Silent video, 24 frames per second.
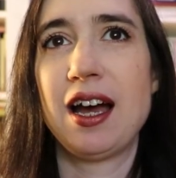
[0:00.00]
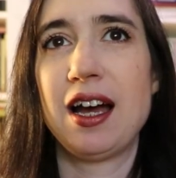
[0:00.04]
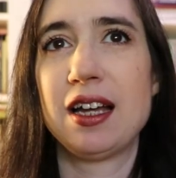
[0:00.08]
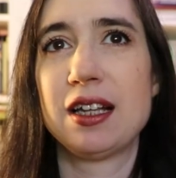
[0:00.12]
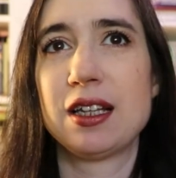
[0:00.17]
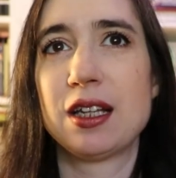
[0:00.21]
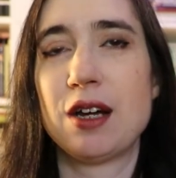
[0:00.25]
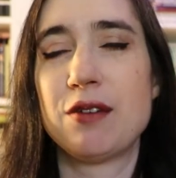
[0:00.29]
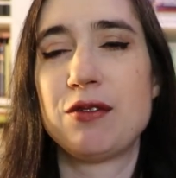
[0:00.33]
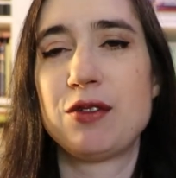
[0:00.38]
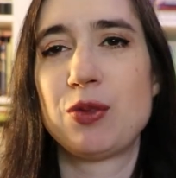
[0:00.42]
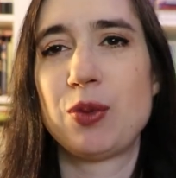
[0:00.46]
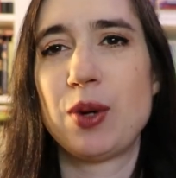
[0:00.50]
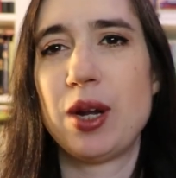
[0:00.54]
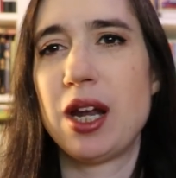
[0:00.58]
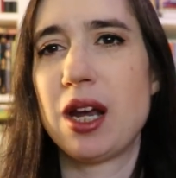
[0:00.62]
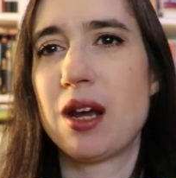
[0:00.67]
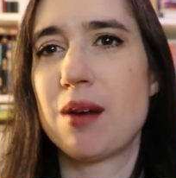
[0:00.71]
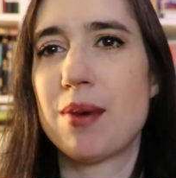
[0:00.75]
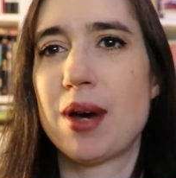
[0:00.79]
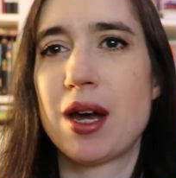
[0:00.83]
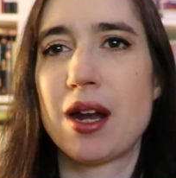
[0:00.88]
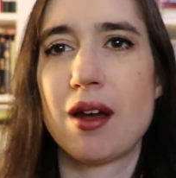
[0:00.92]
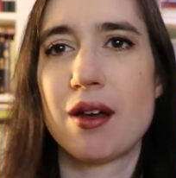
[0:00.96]
I loved
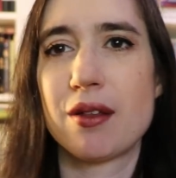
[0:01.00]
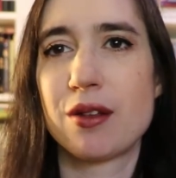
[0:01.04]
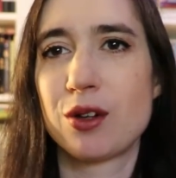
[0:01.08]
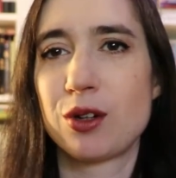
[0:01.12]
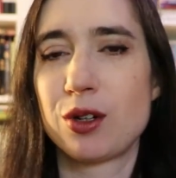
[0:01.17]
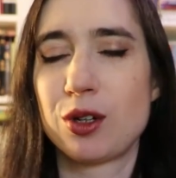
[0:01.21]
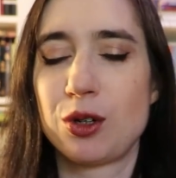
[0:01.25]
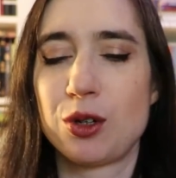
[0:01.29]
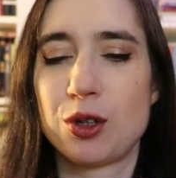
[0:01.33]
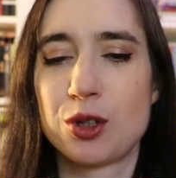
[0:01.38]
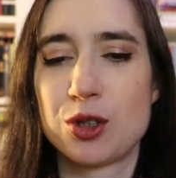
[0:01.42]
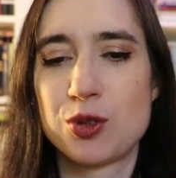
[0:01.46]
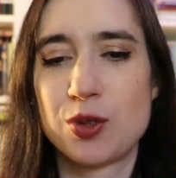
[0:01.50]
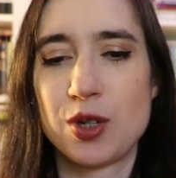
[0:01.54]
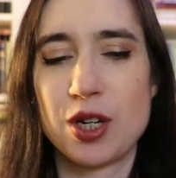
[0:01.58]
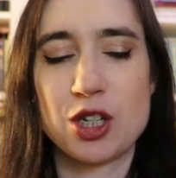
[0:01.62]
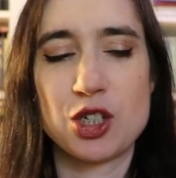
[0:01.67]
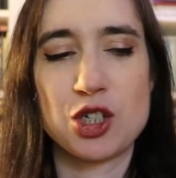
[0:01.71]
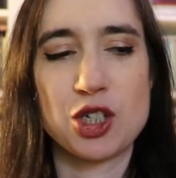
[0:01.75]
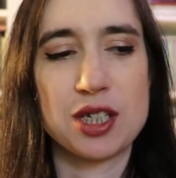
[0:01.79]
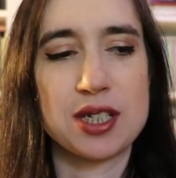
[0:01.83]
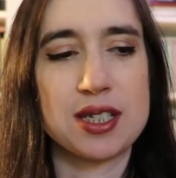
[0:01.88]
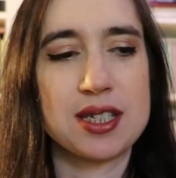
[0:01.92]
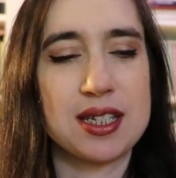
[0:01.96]
reading about all their little
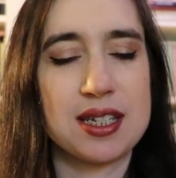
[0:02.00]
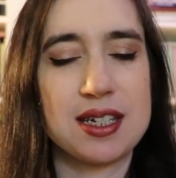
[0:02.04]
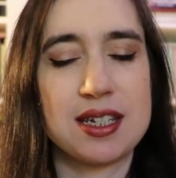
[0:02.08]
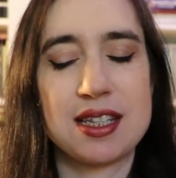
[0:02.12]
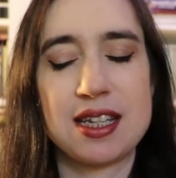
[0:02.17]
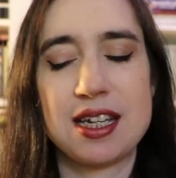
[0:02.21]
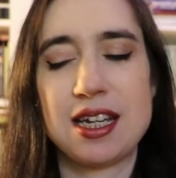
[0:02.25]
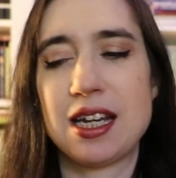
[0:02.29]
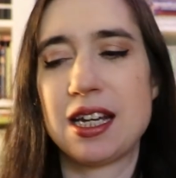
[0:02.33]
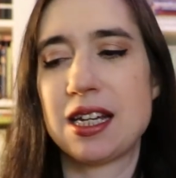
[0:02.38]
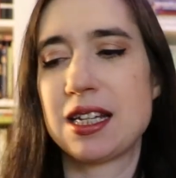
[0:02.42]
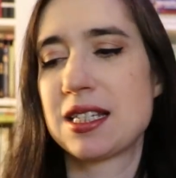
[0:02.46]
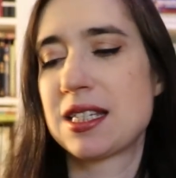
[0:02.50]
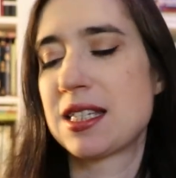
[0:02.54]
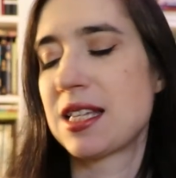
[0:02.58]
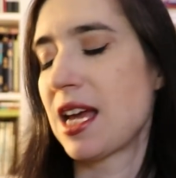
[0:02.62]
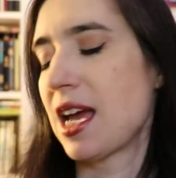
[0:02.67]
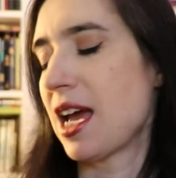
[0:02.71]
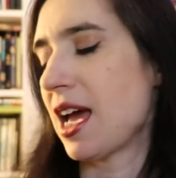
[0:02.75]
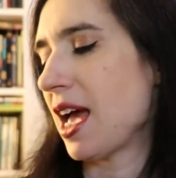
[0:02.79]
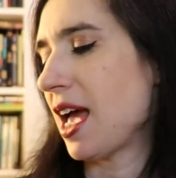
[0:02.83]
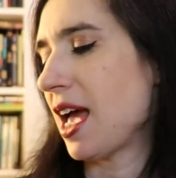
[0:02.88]
traditions and things.